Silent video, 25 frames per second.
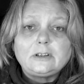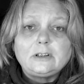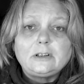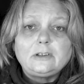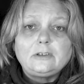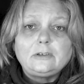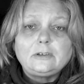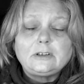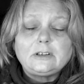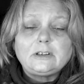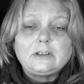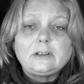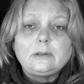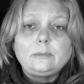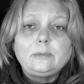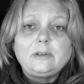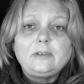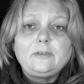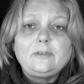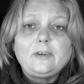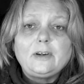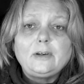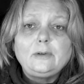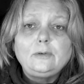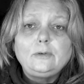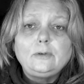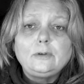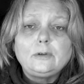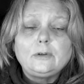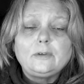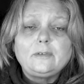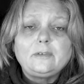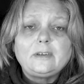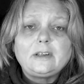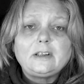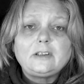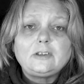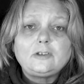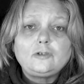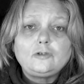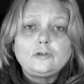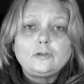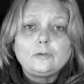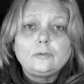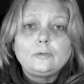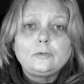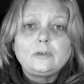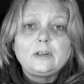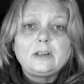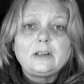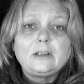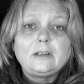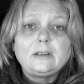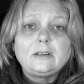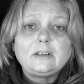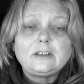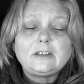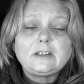that's to be found on this show that it